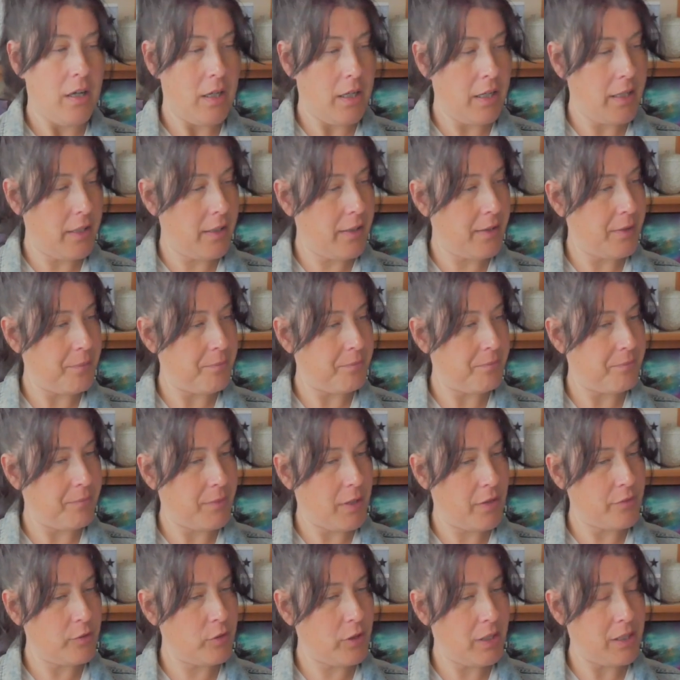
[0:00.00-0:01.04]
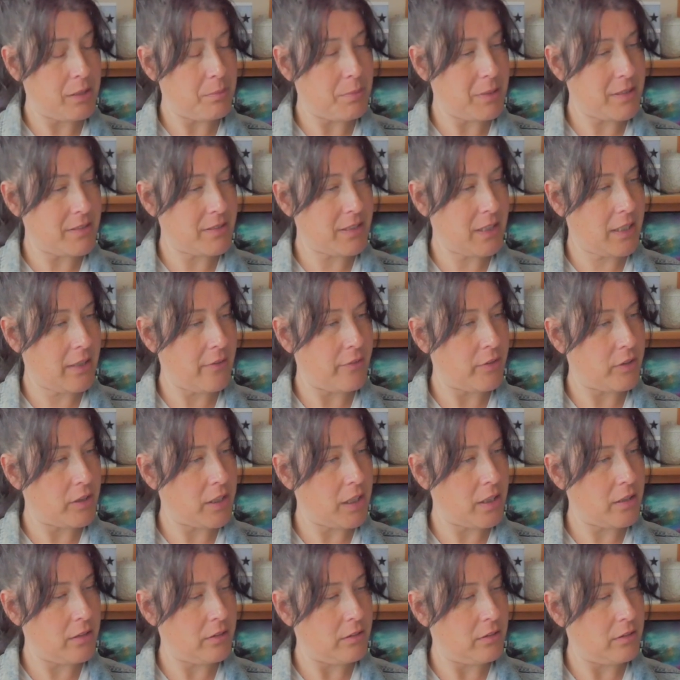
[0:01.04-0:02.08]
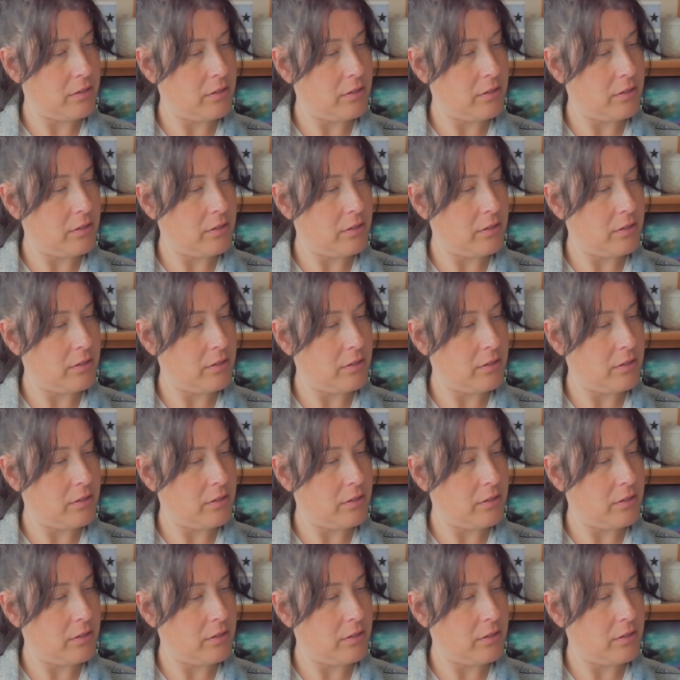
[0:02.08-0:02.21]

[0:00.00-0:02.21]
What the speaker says: I've not had a best day ever yet,